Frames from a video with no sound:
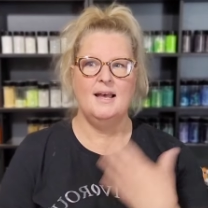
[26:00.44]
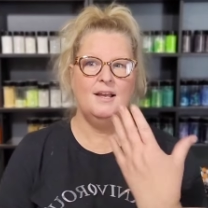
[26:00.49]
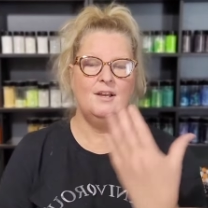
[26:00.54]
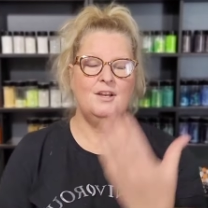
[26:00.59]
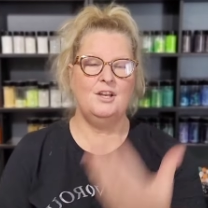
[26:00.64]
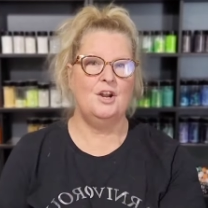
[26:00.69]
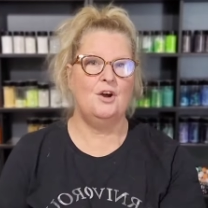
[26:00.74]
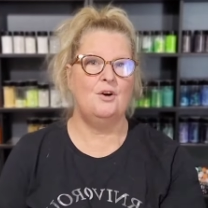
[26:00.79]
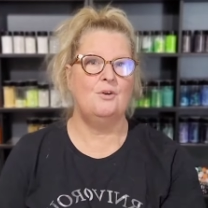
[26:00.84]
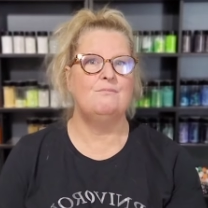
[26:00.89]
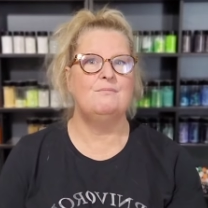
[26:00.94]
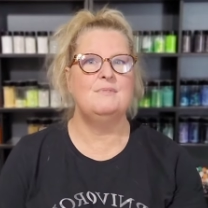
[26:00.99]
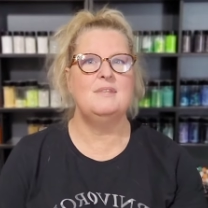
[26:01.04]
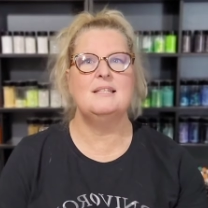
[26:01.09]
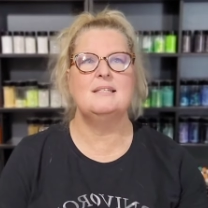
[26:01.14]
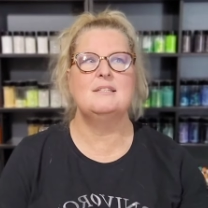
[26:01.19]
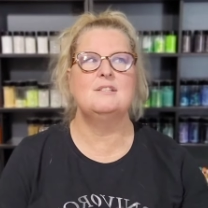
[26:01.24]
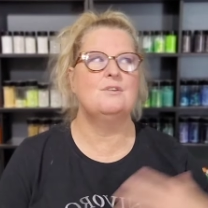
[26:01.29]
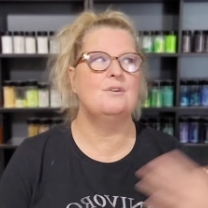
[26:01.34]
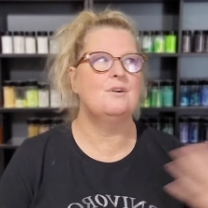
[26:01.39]
you know,
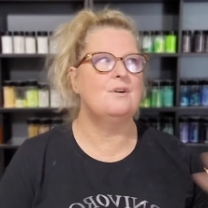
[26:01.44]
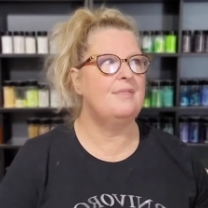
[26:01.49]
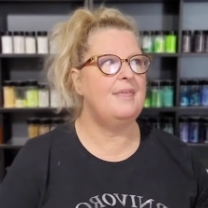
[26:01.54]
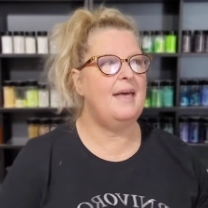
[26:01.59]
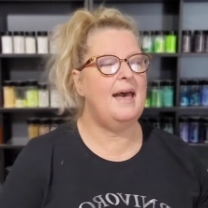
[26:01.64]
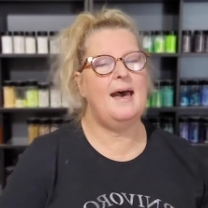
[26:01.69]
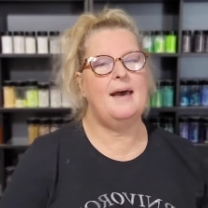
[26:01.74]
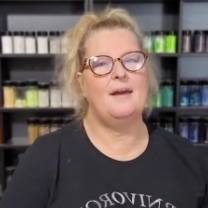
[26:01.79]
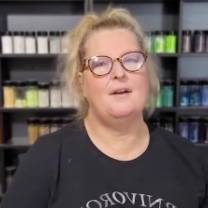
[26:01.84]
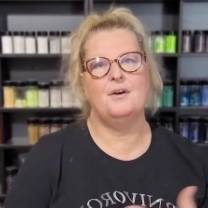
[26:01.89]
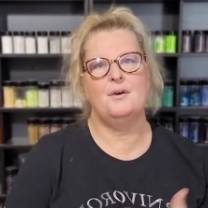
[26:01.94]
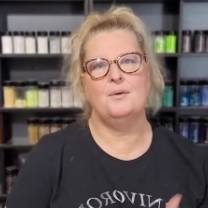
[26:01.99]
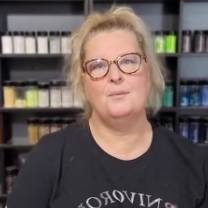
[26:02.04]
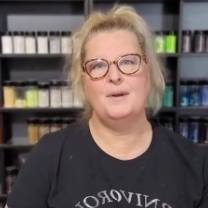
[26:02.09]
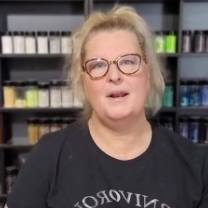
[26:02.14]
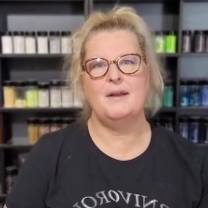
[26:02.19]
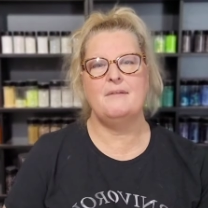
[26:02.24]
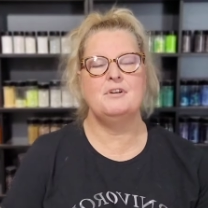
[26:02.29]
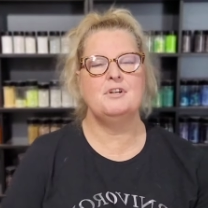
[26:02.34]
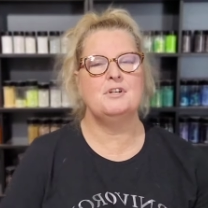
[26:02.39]
this or that or
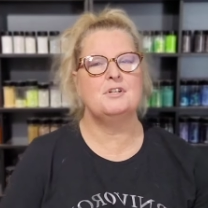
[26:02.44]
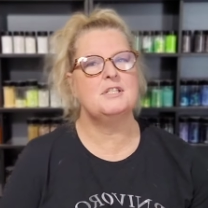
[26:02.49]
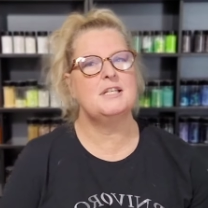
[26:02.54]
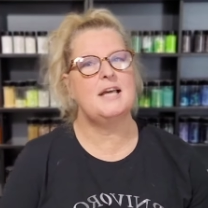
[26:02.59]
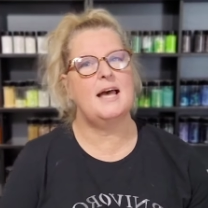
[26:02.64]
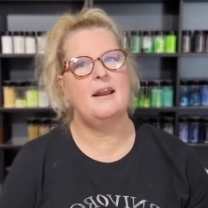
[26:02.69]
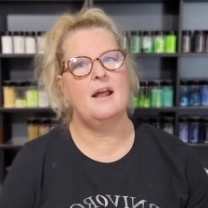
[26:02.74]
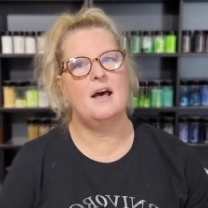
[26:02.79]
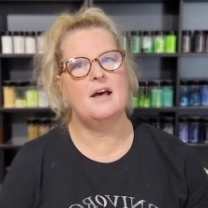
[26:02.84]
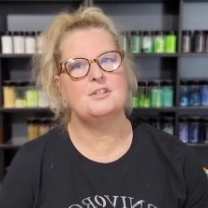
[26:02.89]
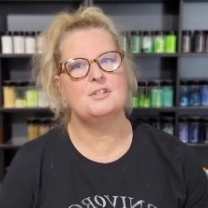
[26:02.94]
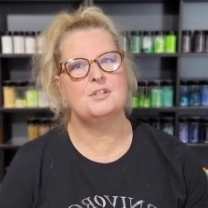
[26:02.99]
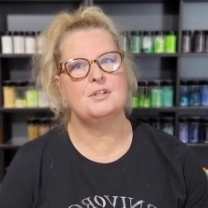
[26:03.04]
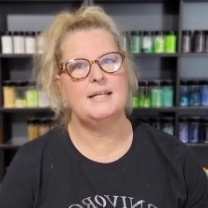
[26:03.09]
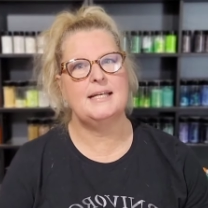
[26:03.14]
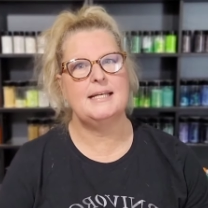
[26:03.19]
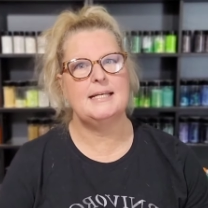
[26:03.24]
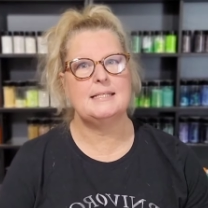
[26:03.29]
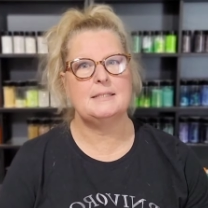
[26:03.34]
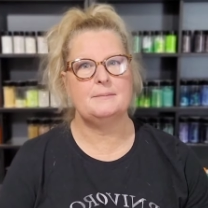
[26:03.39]
whatever your side hustle
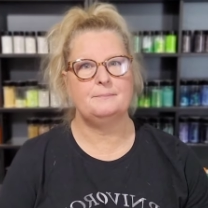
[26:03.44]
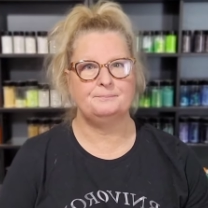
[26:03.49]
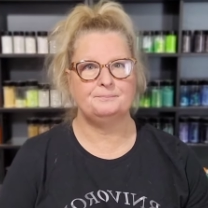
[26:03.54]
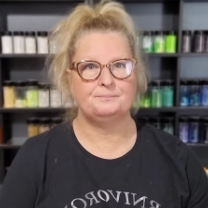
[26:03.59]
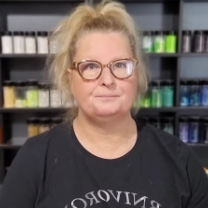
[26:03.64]
is,